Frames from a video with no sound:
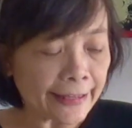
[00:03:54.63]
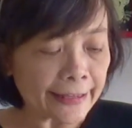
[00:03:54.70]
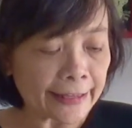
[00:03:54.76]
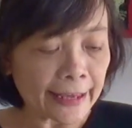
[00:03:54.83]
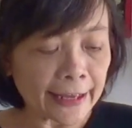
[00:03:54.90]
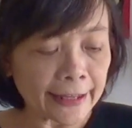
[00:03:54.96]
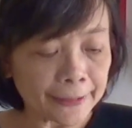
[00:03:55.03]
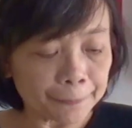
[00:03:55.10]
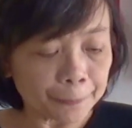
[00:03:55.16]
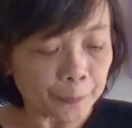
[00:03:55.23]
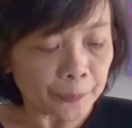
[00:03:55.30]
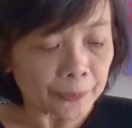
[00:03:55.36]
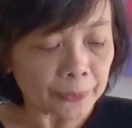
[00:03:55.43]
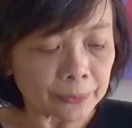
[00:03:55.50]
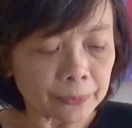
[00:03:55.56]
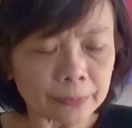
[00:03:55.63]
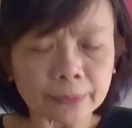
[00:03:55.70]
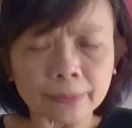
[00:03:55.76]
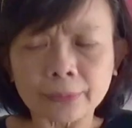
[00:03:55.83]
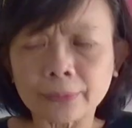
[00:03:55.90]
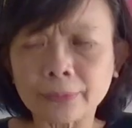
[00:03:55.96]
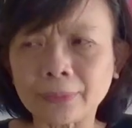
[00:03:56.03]
Then,
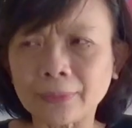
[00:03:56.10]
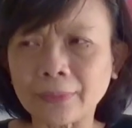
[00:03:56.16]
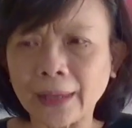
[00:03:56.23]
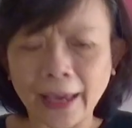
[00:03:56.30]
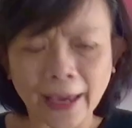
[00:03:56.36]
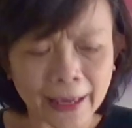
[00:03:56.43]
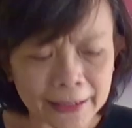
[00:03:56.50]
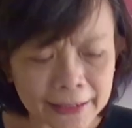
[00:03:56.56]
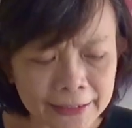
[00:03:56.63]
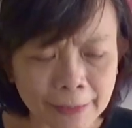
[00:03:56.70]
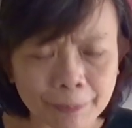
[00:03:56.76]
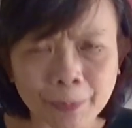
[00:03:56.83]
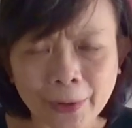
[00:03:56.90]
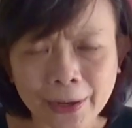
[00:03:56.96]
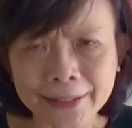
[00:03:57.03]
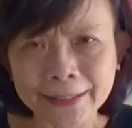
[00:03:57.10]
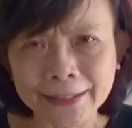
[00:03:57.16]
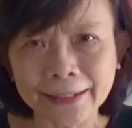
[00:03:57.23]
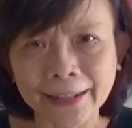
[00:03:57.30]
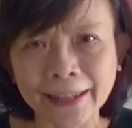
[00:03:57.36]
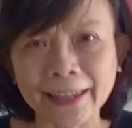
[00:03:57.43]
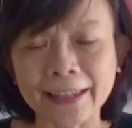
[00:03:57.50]
and
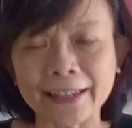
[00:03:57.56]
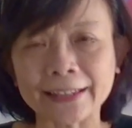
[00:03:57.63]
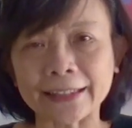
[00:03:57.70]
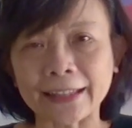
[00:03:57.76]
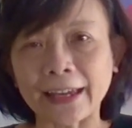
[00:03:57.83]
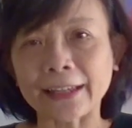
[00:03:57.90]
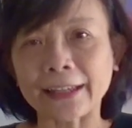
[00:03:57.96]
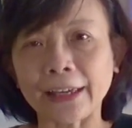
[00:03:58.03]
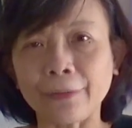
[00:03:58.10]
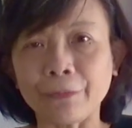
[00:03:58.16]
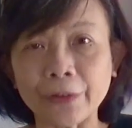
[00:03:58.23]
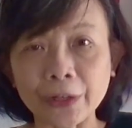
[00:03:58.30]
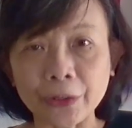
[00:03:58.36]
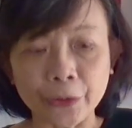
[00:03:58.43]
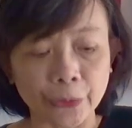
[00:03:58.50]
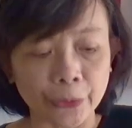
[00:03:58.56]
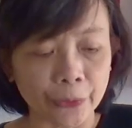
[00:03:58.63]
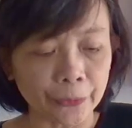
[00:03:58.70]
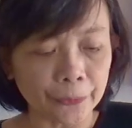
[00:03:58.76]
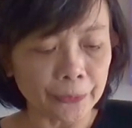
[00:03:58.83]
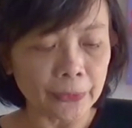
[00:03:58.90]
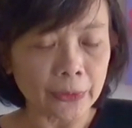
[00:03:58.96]
surprisingly is that even
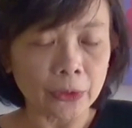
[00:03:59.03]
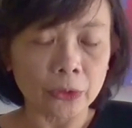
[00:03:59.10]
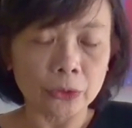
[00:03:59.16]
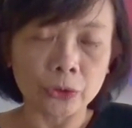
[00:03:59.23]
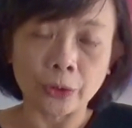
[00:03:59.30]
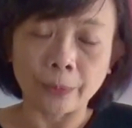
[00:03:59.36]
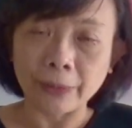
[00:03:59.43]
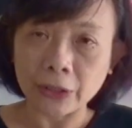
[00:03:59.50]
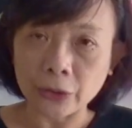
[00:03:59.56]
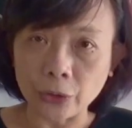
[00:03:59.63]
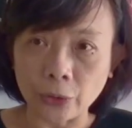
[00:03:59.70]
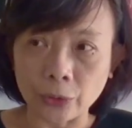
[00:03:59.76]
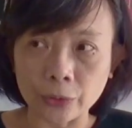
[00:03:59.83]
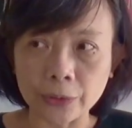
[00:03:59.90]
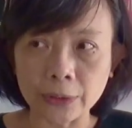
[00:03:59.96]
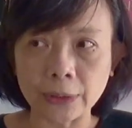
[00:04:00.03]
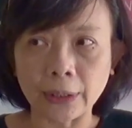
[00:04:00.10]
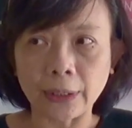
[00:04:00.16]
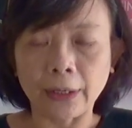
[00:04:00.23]
though tomatoes,